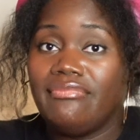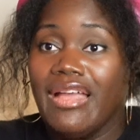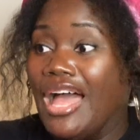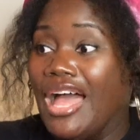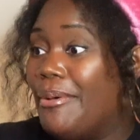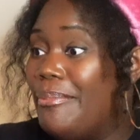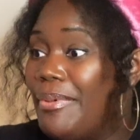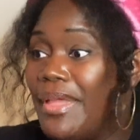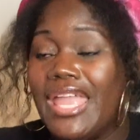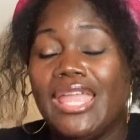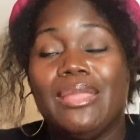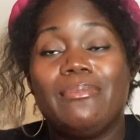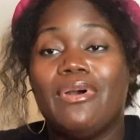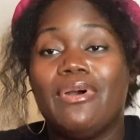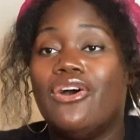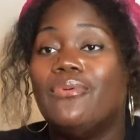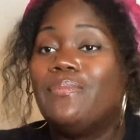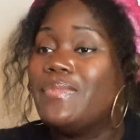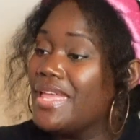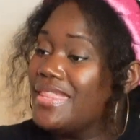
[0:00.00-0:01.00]
A pink
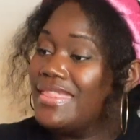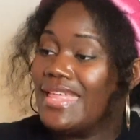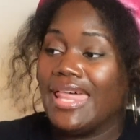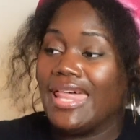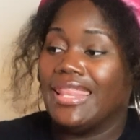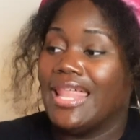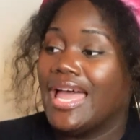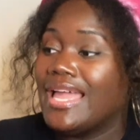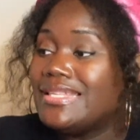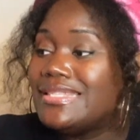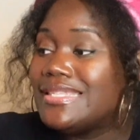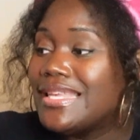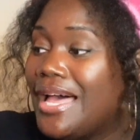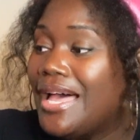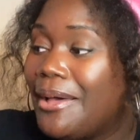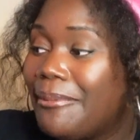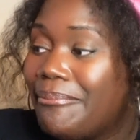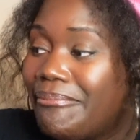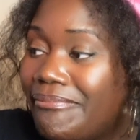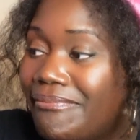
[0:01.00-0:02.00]
pumpkin that lights
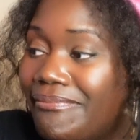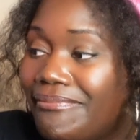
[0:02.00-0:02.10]
up